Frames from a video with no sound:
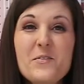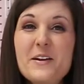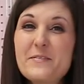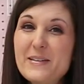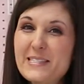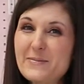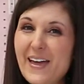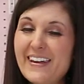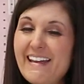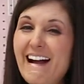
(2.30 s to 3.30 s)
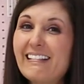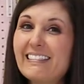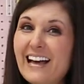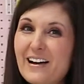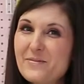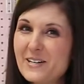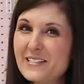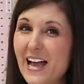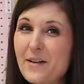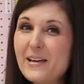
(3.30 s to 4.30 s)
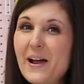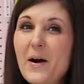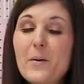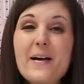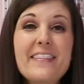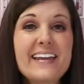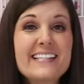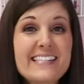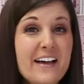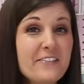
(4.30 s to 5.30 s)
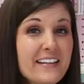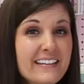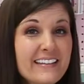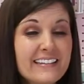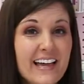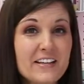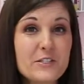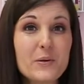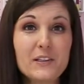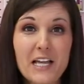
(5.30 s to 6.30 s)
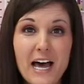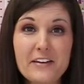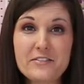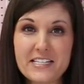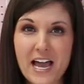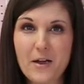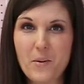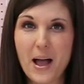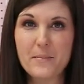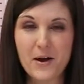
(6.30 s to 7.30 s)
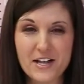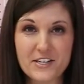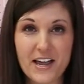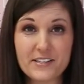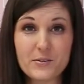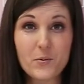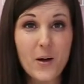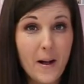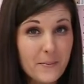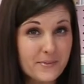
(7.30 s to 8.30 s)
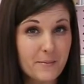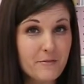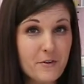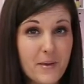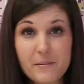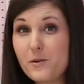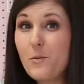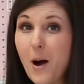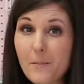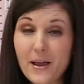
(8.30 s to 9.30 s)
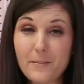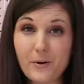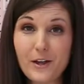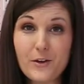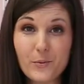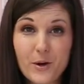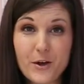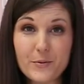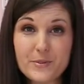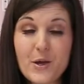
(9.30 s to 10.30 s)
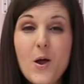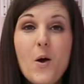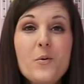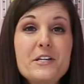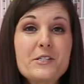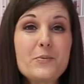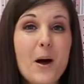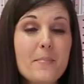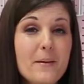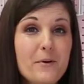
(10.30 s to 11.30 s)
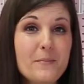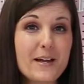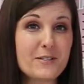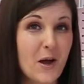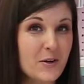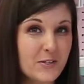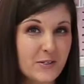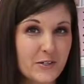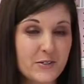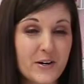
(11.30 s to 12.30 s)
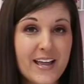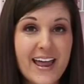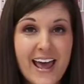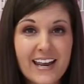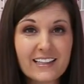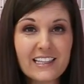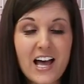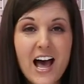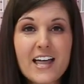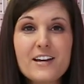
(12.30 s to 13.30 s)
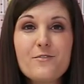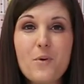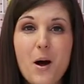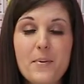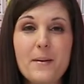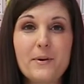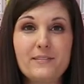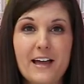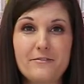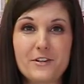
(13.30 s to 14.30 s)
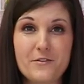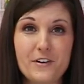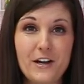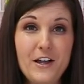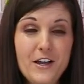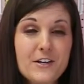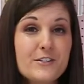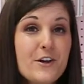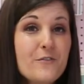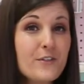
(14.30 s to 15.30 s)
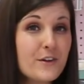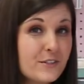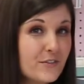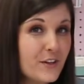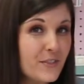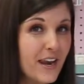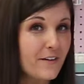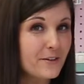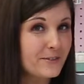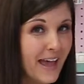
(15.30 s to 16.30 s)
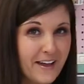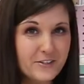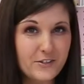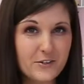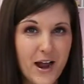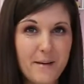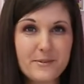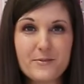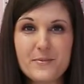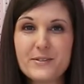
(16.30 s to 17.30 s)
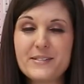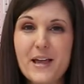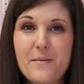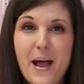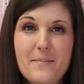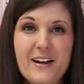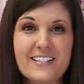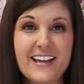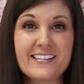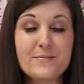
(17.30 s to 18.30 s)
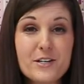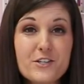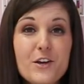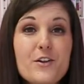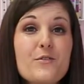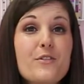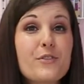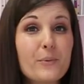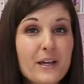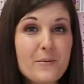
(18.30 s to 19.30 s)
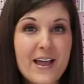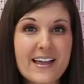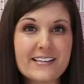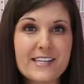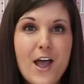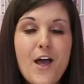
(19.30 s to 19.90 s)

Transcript: We've been spending a lot more time at home, and that has definitely led to a lot of DIY projects. Well, some of you may be wallpapering your rooms. We just wallpapered my daughter's nursery and had a lot of wallpaper left over. So for those of you that have those extra scraps from those DIY projects, I'm going to show you 3 ways